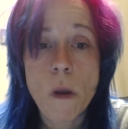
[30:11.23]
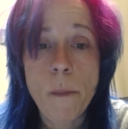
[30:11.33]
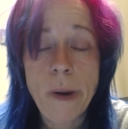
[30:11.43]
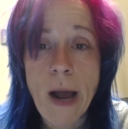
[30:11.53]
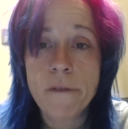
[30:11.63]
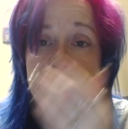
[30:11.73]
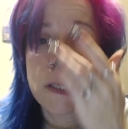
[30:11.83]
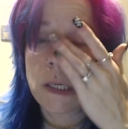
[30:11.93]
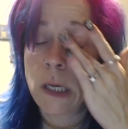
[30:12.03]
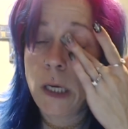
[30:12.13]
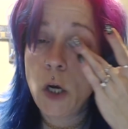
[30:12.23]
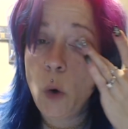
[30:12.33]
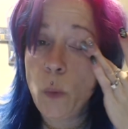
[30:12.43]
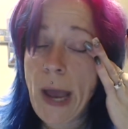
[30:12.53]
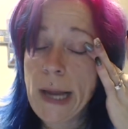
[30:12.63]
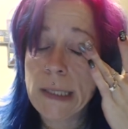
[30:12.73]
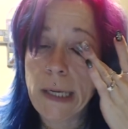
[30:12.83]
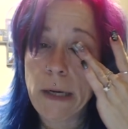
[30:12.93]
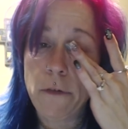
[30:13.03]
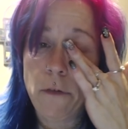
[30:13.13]
But obviously, you know, we had to
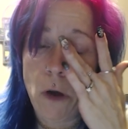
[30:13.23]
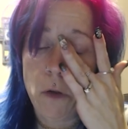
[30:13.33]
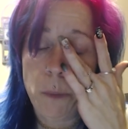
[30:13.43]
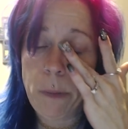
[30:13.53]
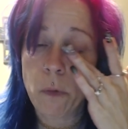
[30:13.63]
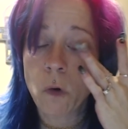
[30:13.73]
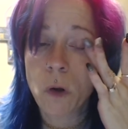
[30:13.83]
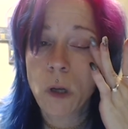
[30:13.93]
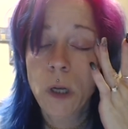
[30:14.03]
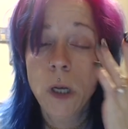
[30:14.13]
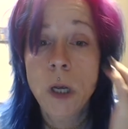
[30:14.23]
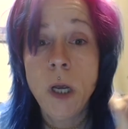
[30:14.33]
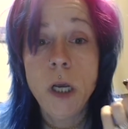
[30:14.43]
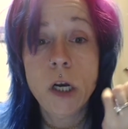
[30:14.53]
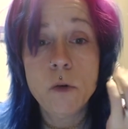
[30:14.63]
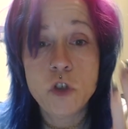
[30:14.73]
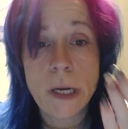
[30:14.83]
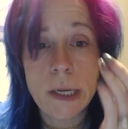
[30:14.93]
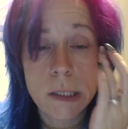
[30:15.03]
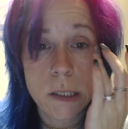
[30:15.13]
give other people, you know,
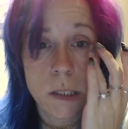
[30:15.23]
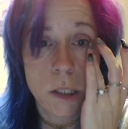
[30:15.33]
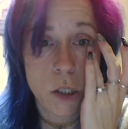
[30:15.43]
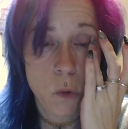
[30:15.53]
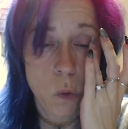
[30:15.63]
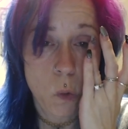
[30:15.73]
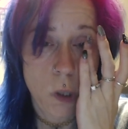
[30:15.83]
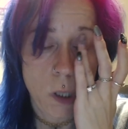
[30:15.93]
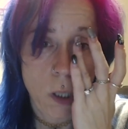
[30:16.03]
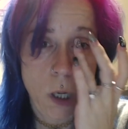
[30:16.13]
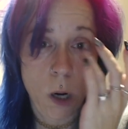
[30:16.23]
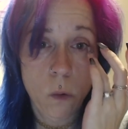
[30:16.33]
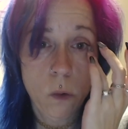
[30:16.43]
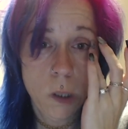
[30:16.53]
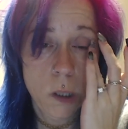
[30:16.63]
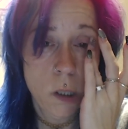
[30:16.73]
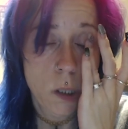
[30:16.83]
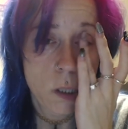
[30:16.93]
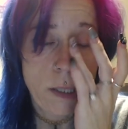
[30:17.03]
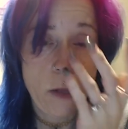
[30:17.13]
chances to, you know,
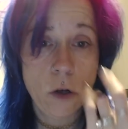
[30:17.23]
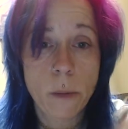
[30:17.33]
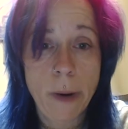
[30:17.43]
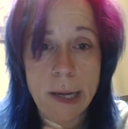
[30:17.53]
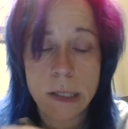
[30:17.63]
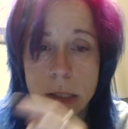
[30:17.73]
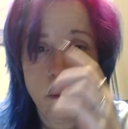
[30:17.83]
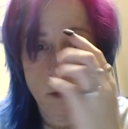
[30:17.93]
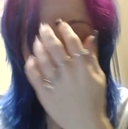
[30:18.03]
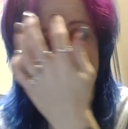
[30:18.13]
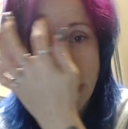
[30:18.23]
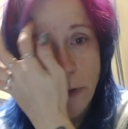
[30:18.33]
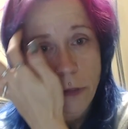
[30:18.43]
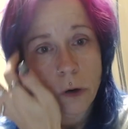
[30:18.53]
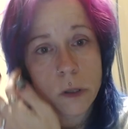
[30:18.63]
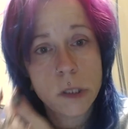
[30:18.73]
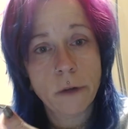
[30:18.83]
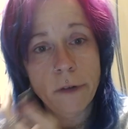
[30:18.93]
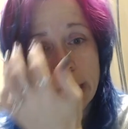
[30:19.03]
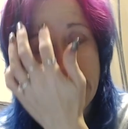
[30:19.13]
say their goodbyes and meet with her and
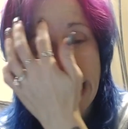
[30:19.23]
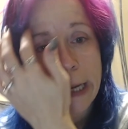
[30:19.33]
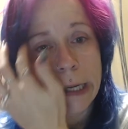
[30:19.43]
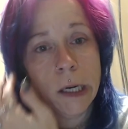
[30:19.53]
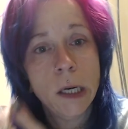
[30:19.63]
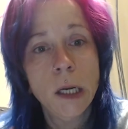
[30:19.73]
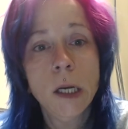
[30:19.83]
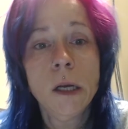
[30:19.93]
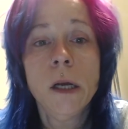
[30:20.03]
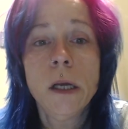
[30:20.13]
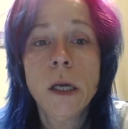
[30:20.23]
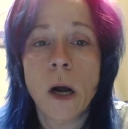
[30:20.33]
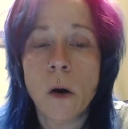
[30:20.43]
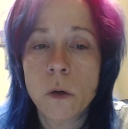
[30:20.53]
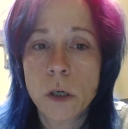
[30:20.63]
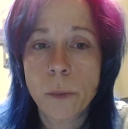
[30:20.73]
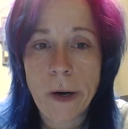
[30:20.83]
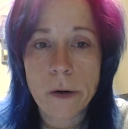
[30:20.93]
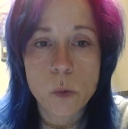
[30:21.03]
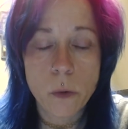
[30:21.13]
stuff like that. And, you know, her
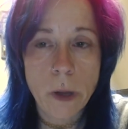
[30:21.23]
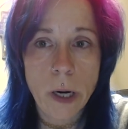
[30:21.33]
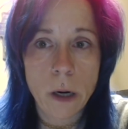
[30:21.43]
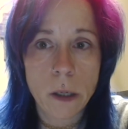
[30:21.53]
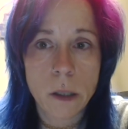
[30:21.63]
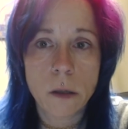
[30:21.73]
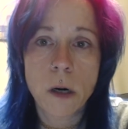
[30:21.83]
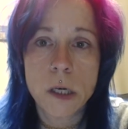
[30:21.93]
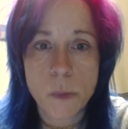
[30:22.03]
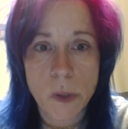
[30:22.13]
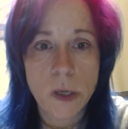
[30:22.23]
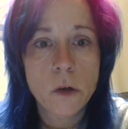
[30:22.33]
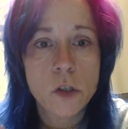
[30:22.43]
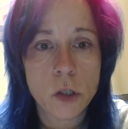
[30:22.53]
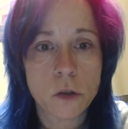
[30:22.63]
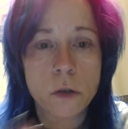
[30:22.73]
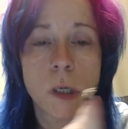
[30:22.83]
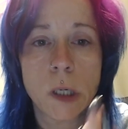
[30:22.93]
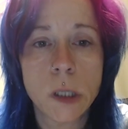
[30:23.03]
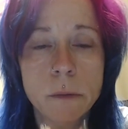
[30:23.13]
parents were there, and her husband and her
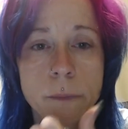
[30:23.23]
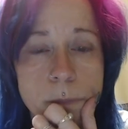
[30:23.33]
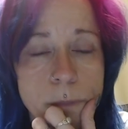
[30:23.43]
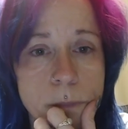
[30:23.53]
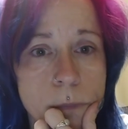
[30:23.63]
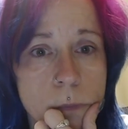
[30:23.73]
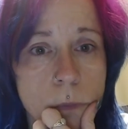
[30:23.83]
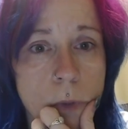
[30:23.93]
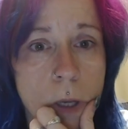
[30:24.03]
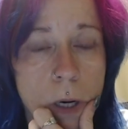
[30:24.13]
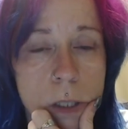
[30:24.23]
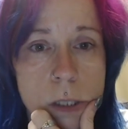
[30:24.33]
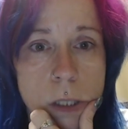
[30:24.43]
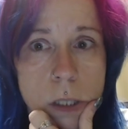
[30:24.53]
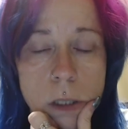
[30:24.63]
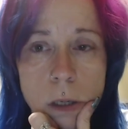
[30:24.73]
children and, and us. And,